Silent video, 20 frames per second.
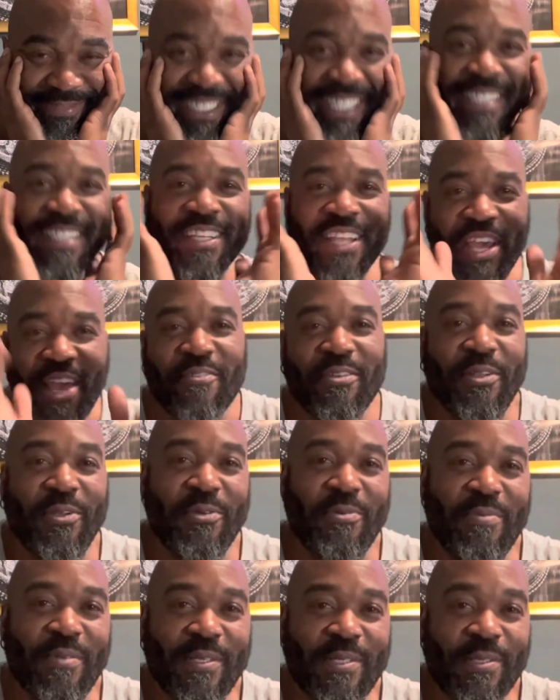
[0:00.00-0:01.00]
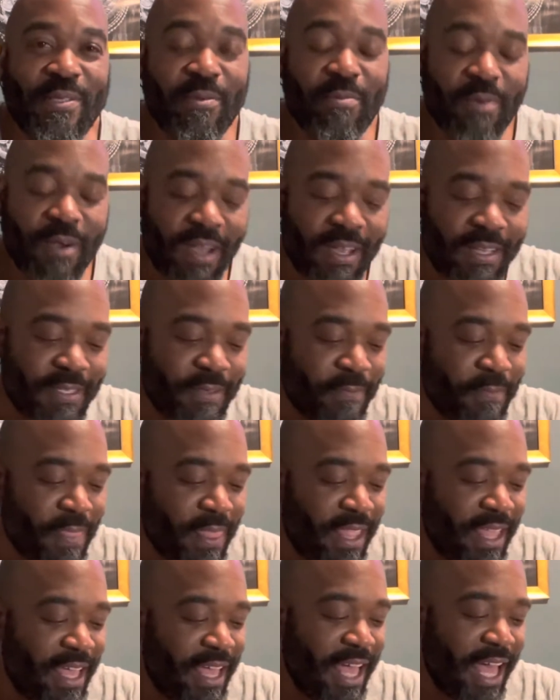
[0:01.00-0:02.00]
I have a little bit of surprise.
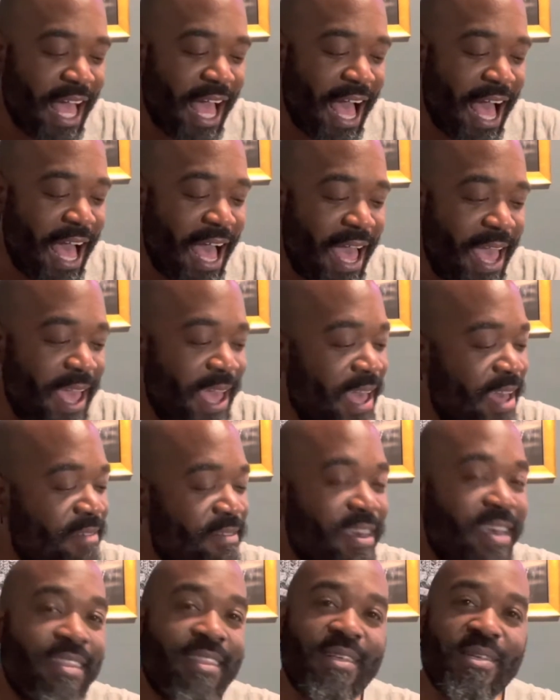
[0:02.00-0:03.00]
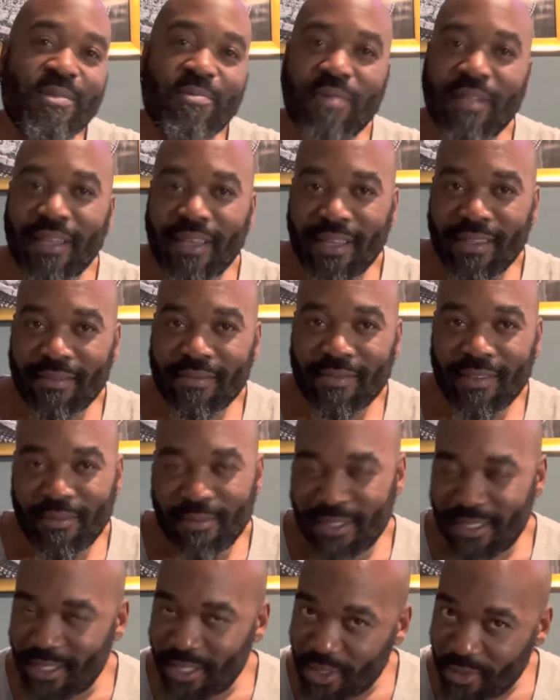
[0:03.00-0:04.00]
I have had this plant. I'm gonna
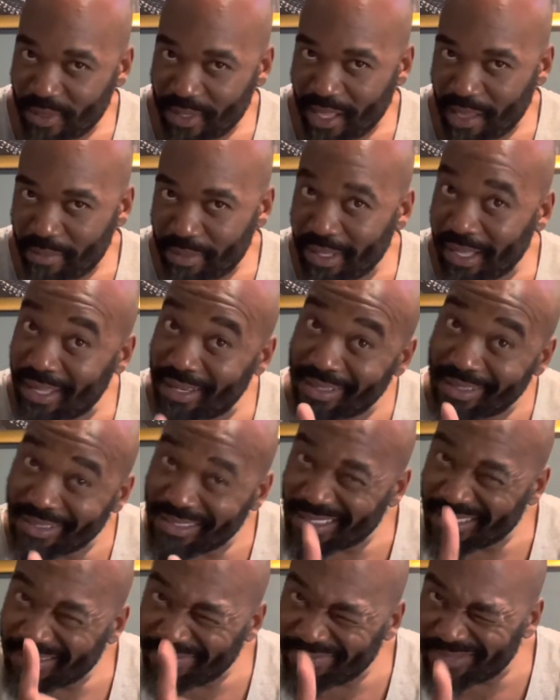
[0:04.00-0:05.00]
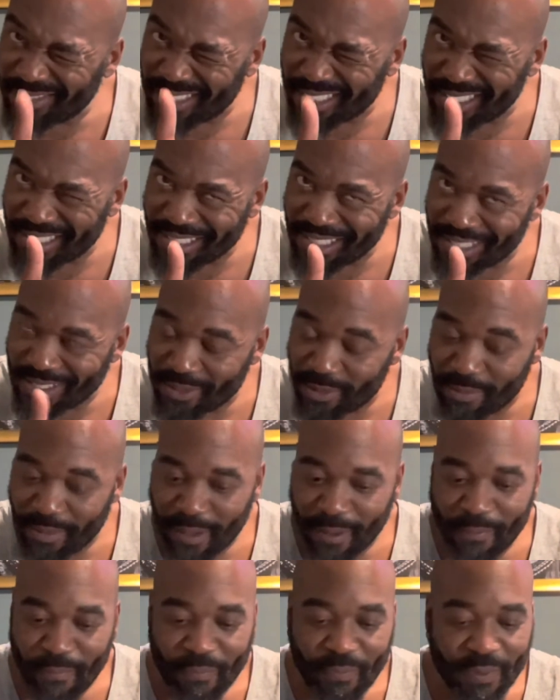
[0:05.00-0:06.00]
tell you what that plant is in just a little bit.
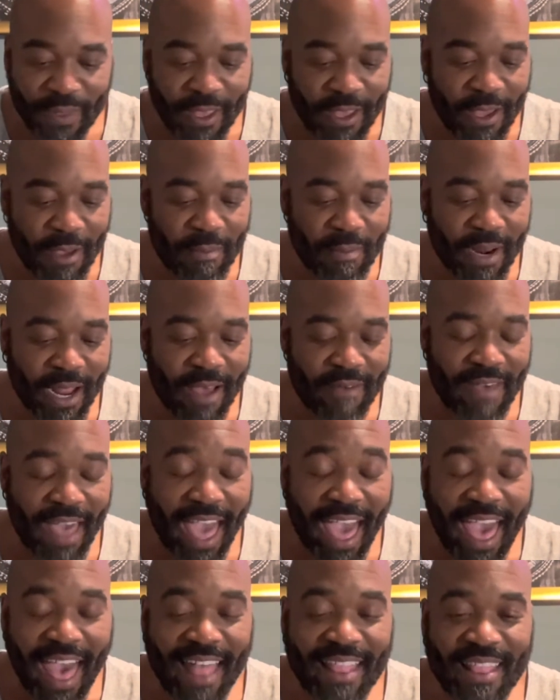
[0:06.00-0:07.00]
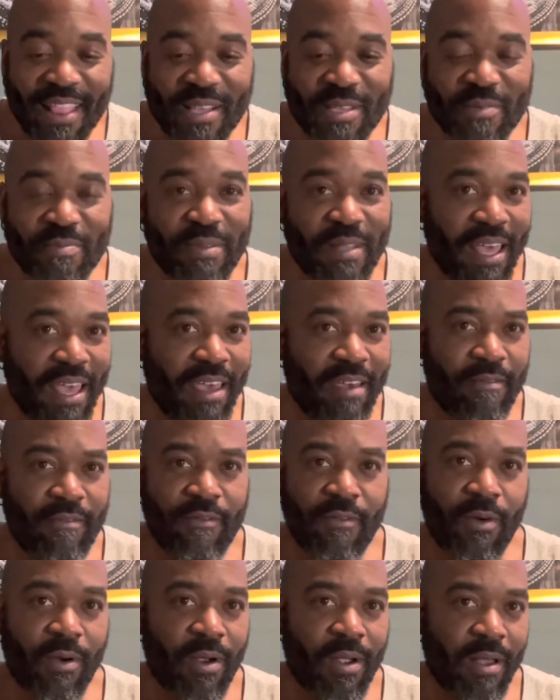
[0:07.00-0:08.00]
But I've had this plant
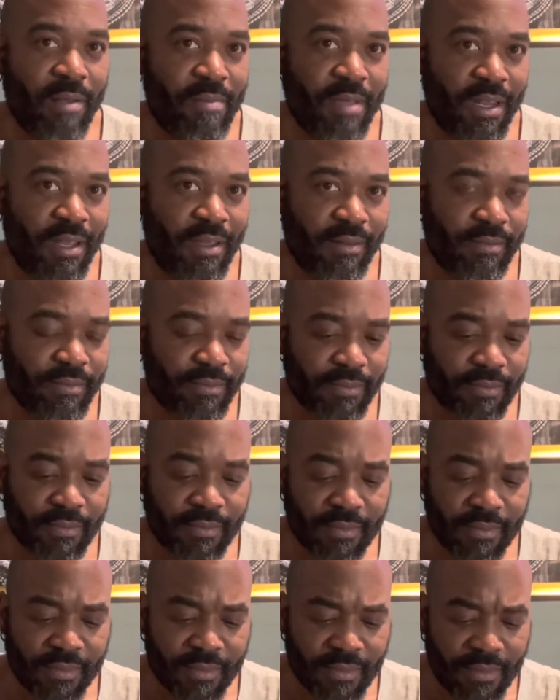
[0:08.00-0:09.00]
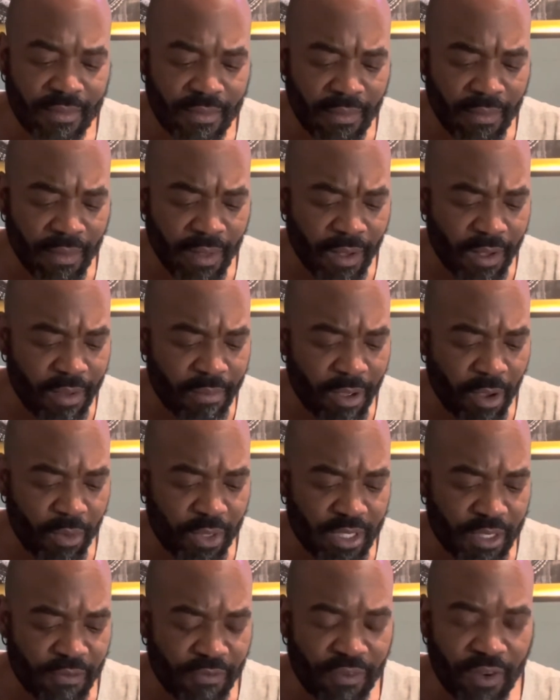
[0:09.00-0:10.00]
for a minute. I went
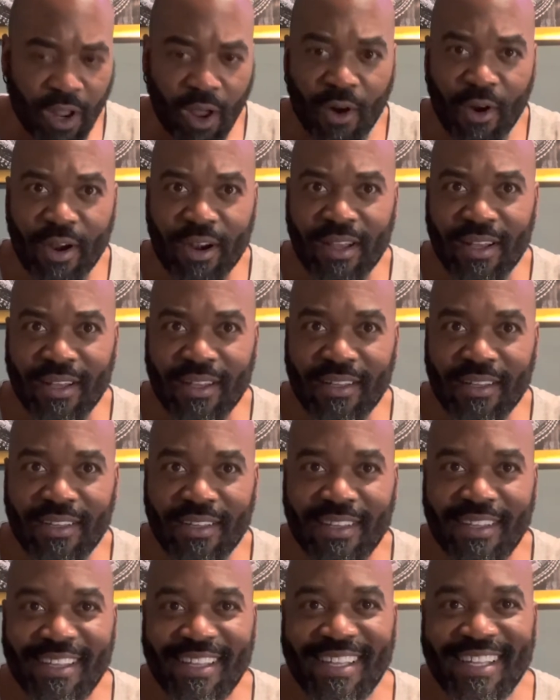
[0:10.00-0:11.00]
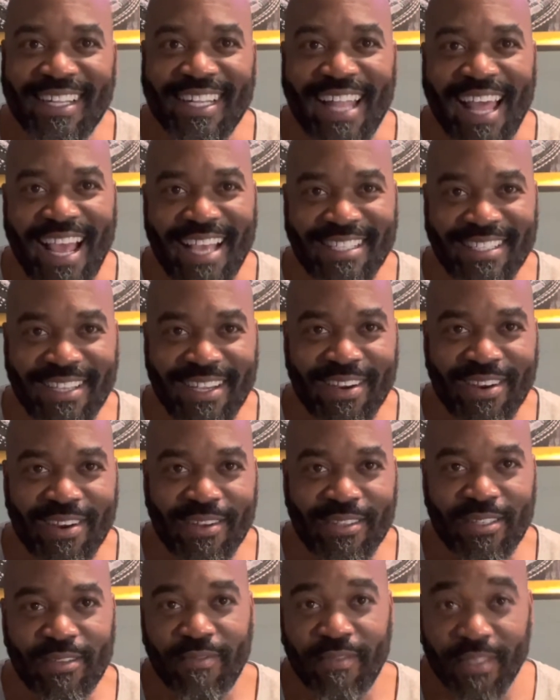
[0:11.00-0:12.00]
to Florida last year
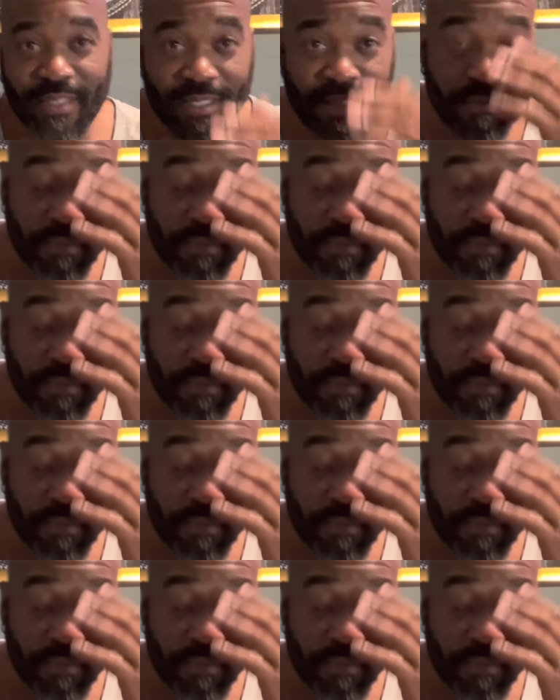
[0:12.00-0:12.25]
to visit